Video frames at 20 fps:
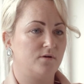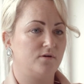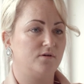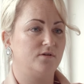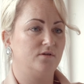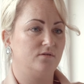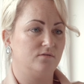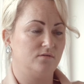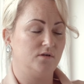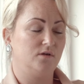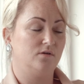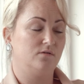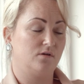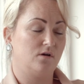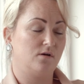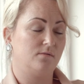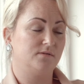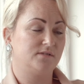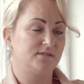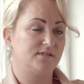And you'd
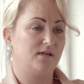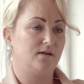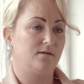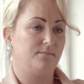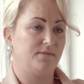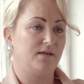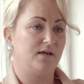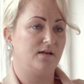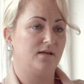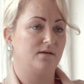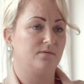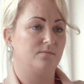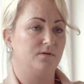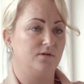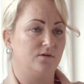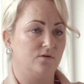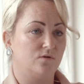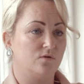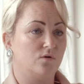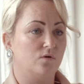always tell them that, like, when
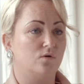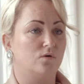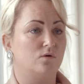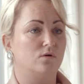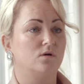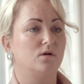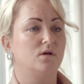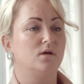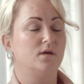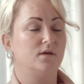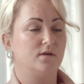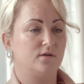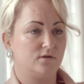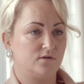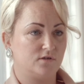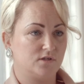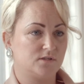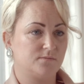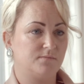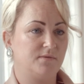you go, you're
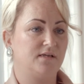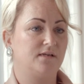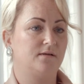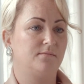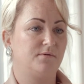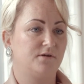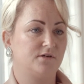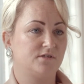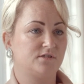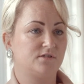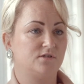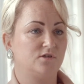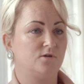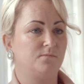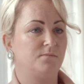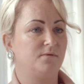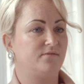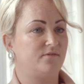just meeting a person who'd be